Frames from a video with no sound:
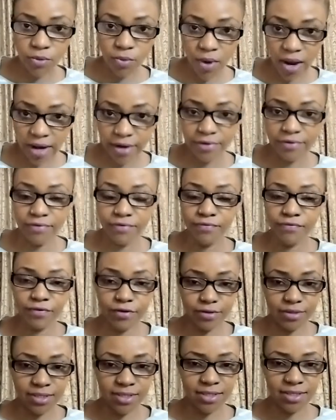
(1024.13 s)
1,
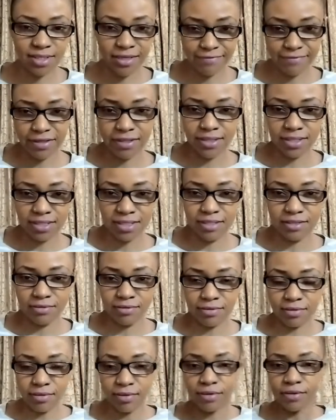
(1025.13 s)
verse 17.
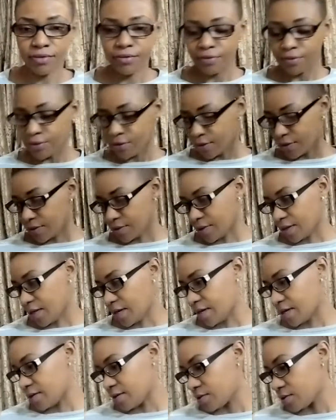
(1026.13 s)

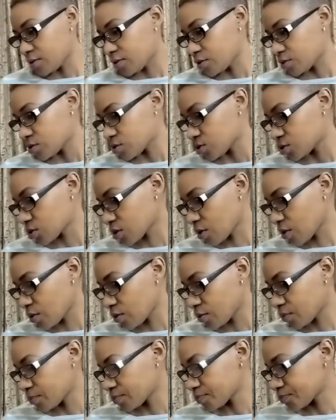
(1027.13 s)
Okay,
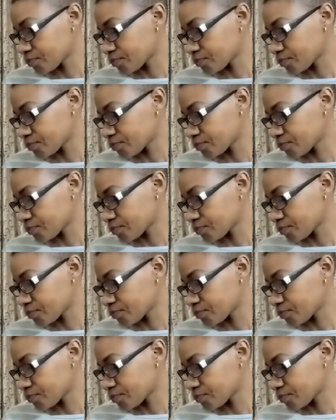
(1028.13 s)
so